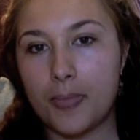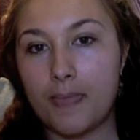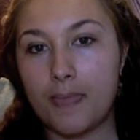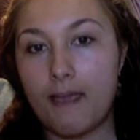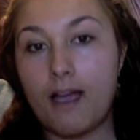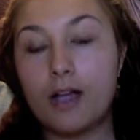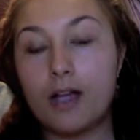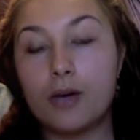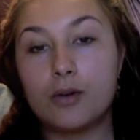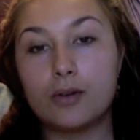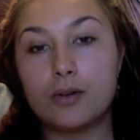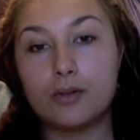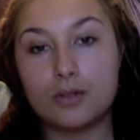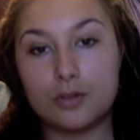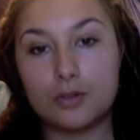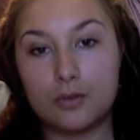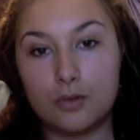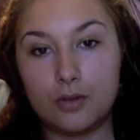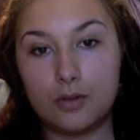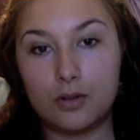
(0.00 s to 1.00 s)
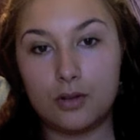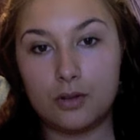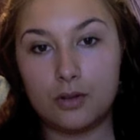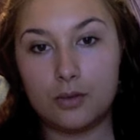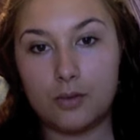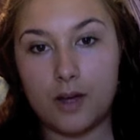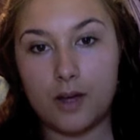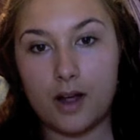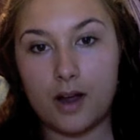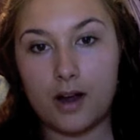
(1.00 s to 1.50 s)
I go to a school
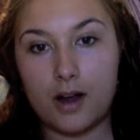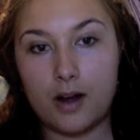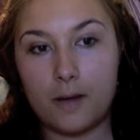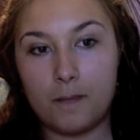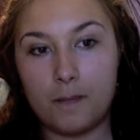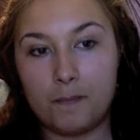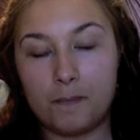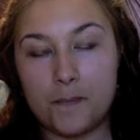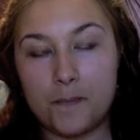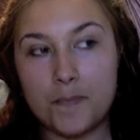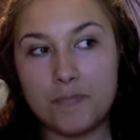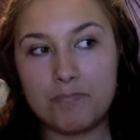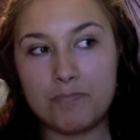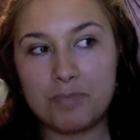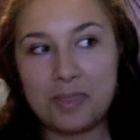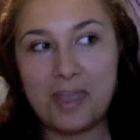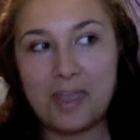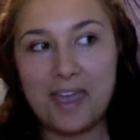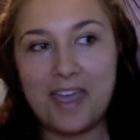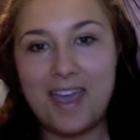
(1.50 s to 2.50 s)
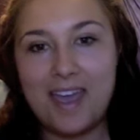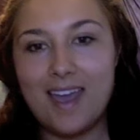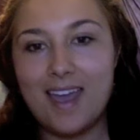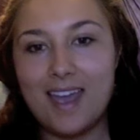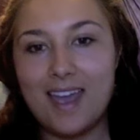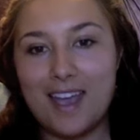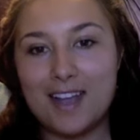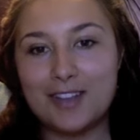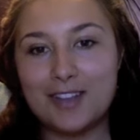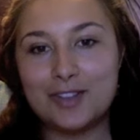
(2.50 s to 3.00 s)
where
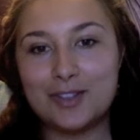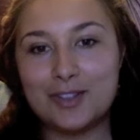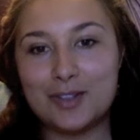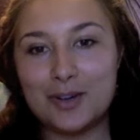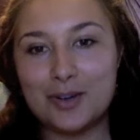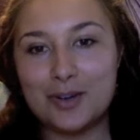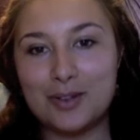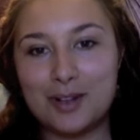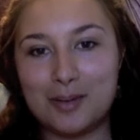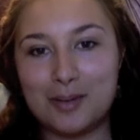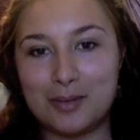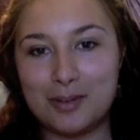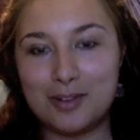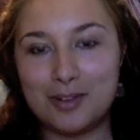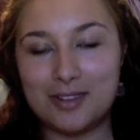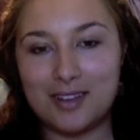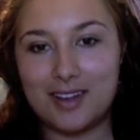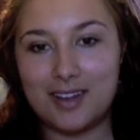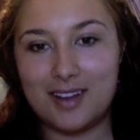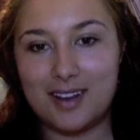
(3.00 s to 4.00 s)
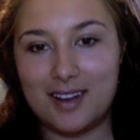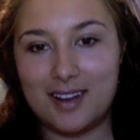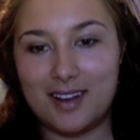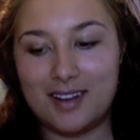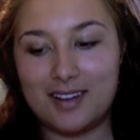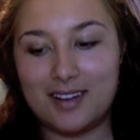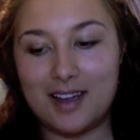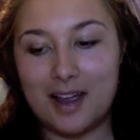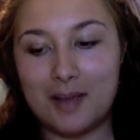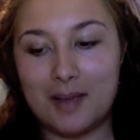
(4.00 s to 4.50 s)
it's so liberal that at
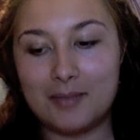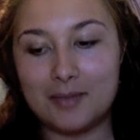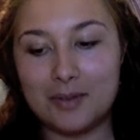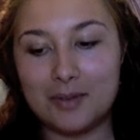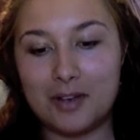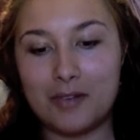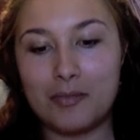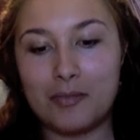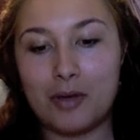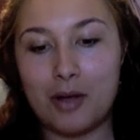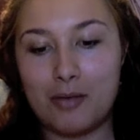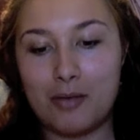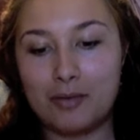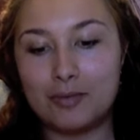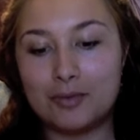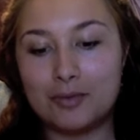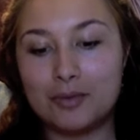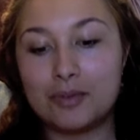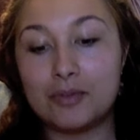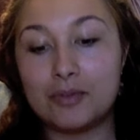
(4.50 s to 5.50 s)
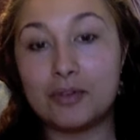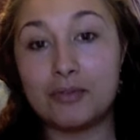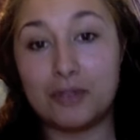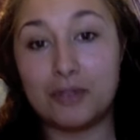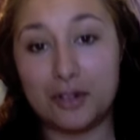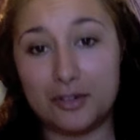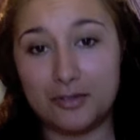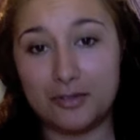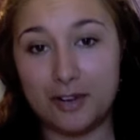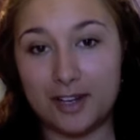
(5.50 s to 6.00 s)
times we have problems with
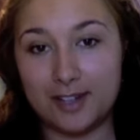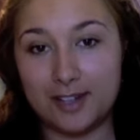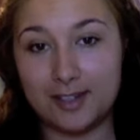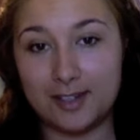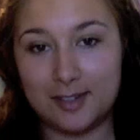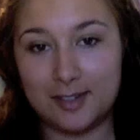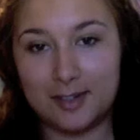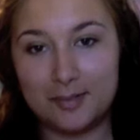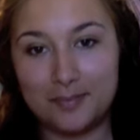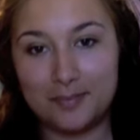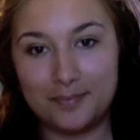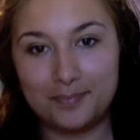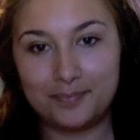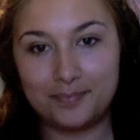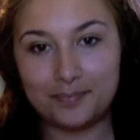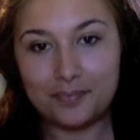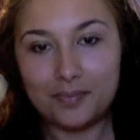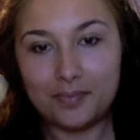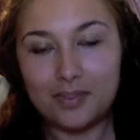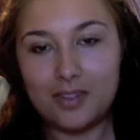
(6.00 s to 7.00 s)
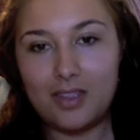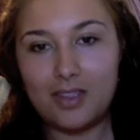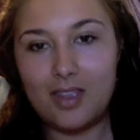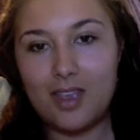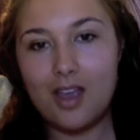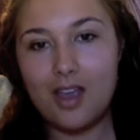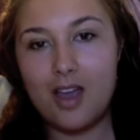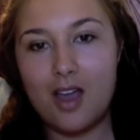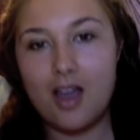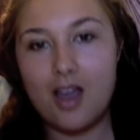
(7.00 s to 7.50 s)
reverse racism.
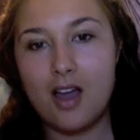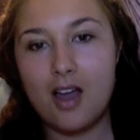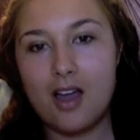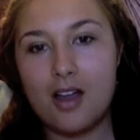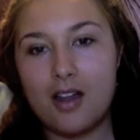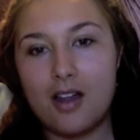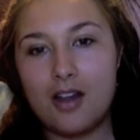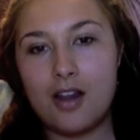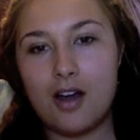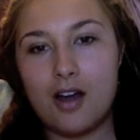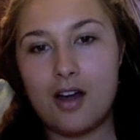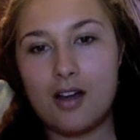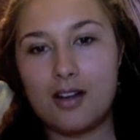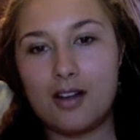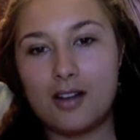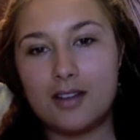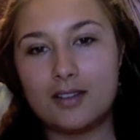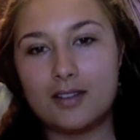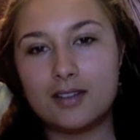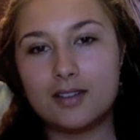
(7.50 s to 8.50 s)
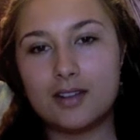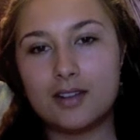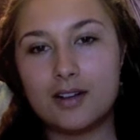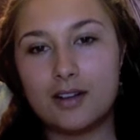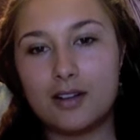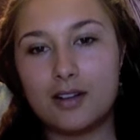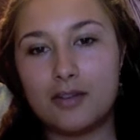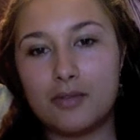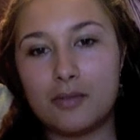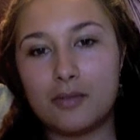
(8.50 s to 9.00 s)
Not
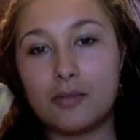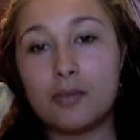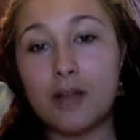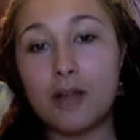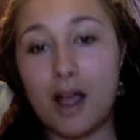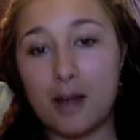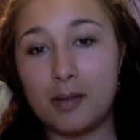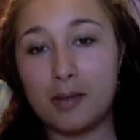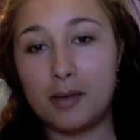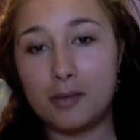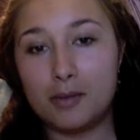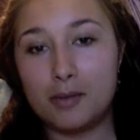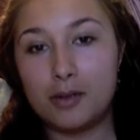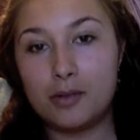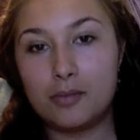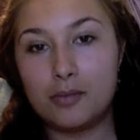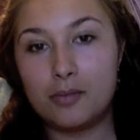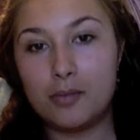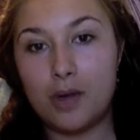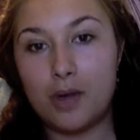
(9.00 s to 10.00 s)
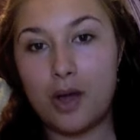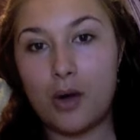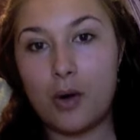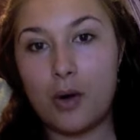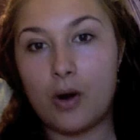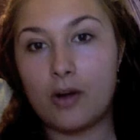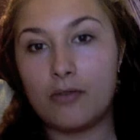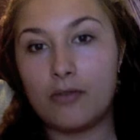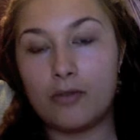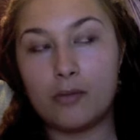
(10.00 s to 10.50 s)
necessarily from black people
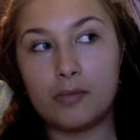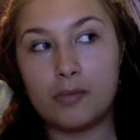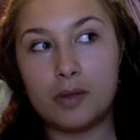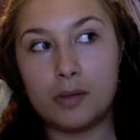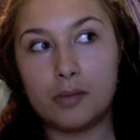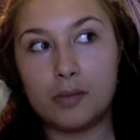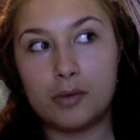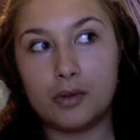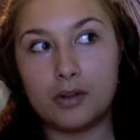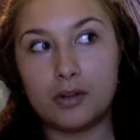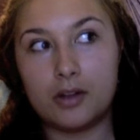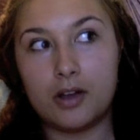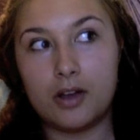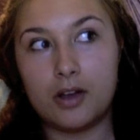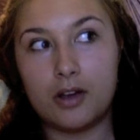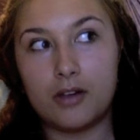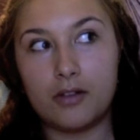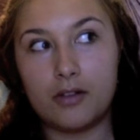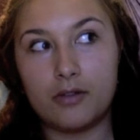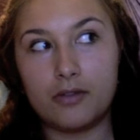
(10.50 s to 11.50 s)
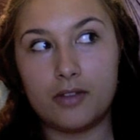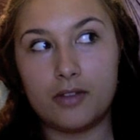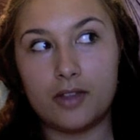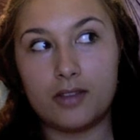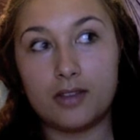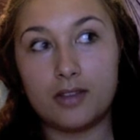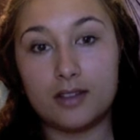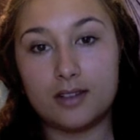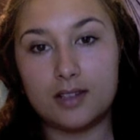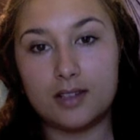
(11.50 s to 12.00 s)
or from people of
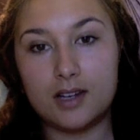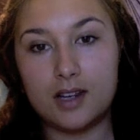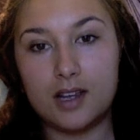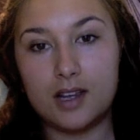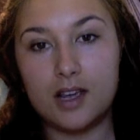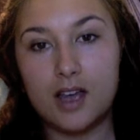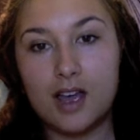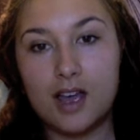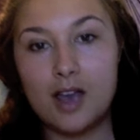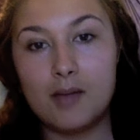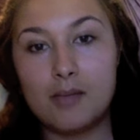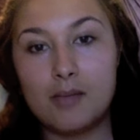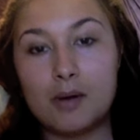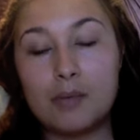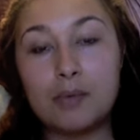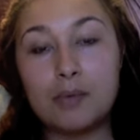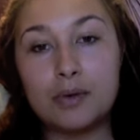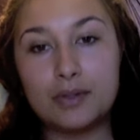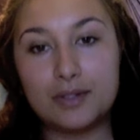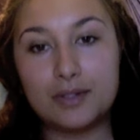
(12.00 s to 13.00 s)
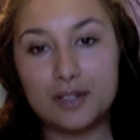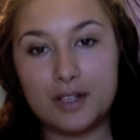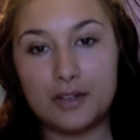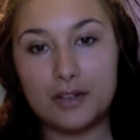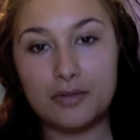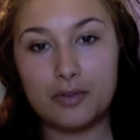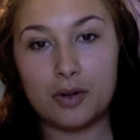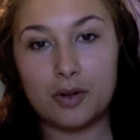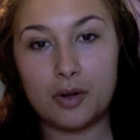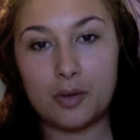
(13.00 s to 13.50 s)
ethnicity, but mostly
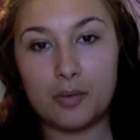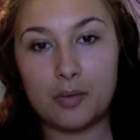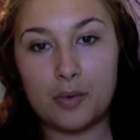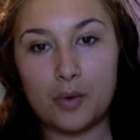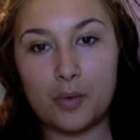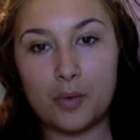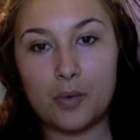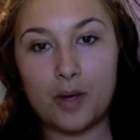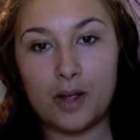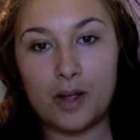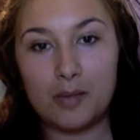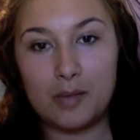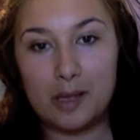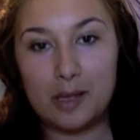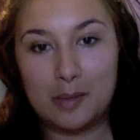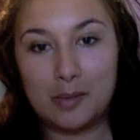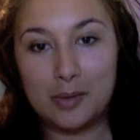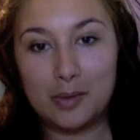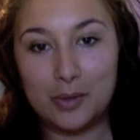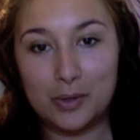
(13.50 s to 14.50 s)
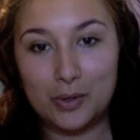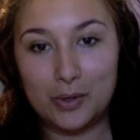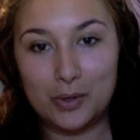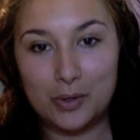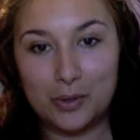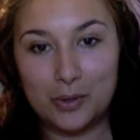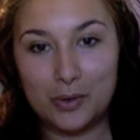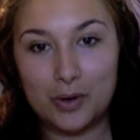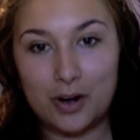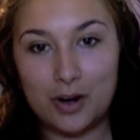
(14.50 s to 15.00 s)
from white people
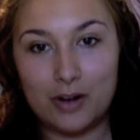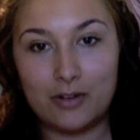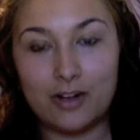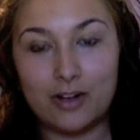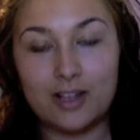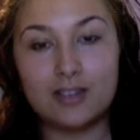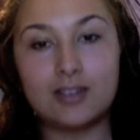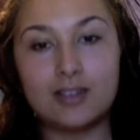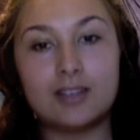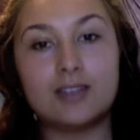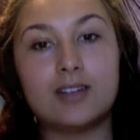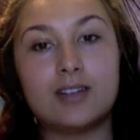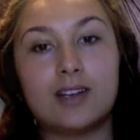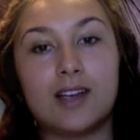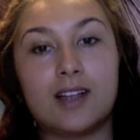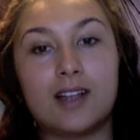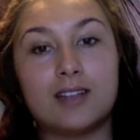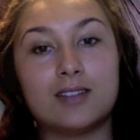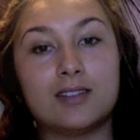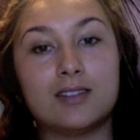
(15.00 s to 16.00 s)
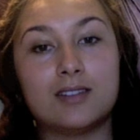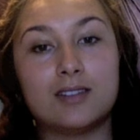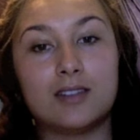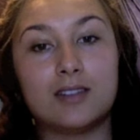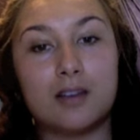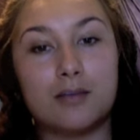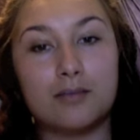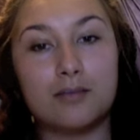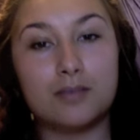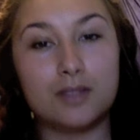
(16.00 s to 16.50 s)
who are racist against
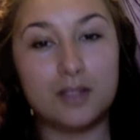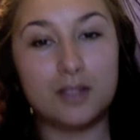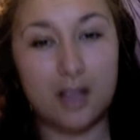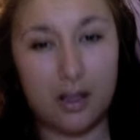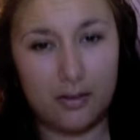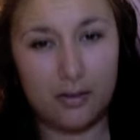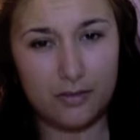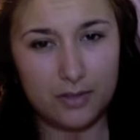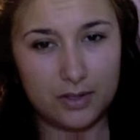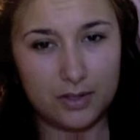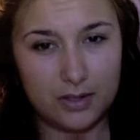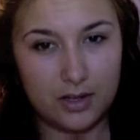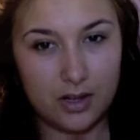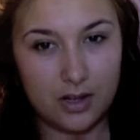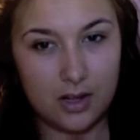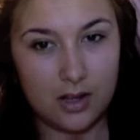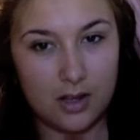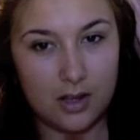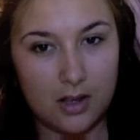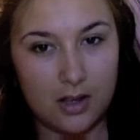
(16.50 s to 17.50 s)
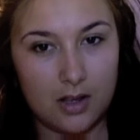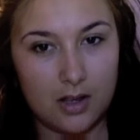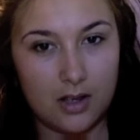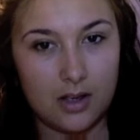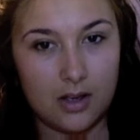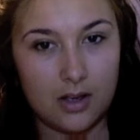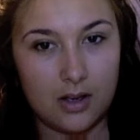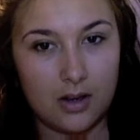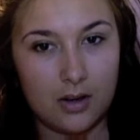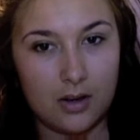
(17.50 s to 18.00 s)
themselves,
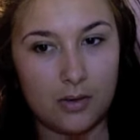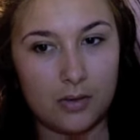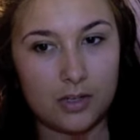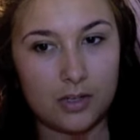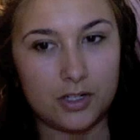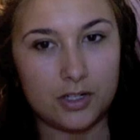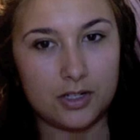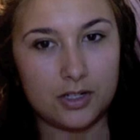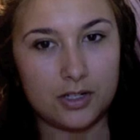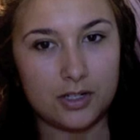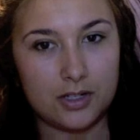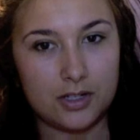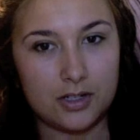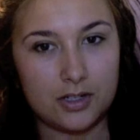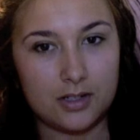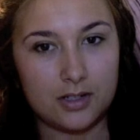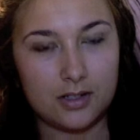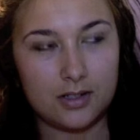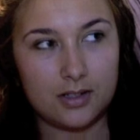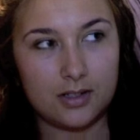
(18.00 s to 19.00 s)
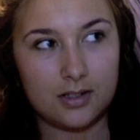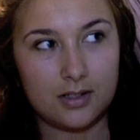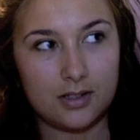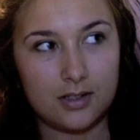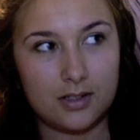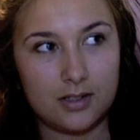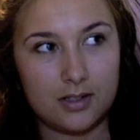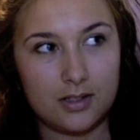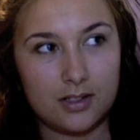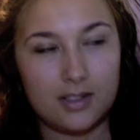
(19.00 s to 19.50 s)
which
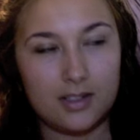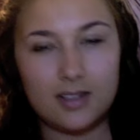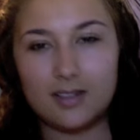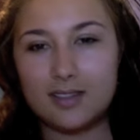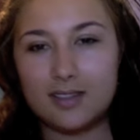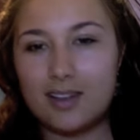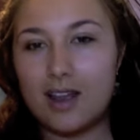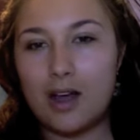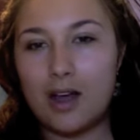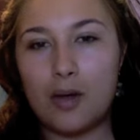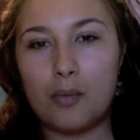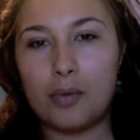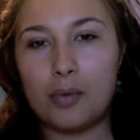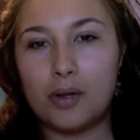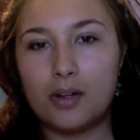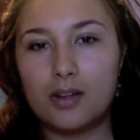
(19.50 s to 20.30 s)
it doesn't help.